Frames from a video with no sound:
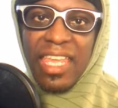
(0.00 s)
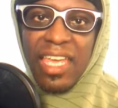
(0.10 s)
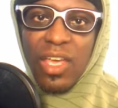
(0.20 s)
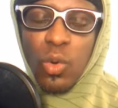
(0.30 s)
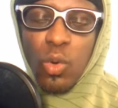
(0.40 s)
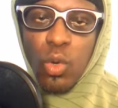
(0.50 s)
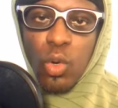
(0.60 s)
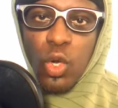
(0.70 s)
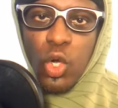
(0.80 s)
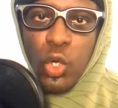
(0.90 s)
uh,
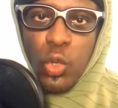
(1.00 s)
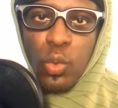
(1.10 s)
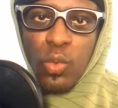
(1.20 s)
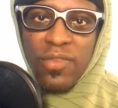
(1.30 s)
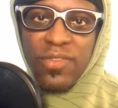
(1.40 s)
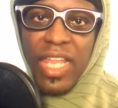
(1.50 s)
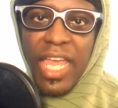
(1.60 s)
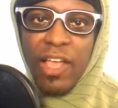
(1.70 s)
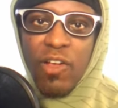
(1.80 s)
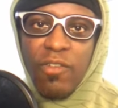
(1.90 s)
who
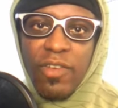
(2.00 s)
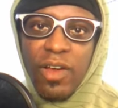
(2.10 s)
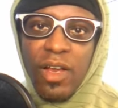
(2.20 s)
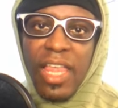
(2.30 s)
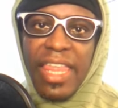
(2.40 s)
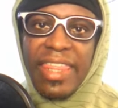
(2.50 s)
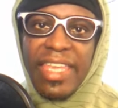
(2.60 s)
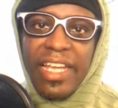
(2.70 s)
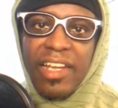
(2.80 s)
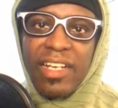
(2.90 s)
fly over
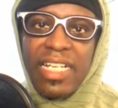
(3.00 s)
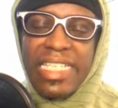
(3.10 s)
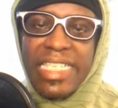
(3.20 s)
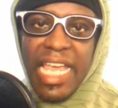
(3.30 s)
their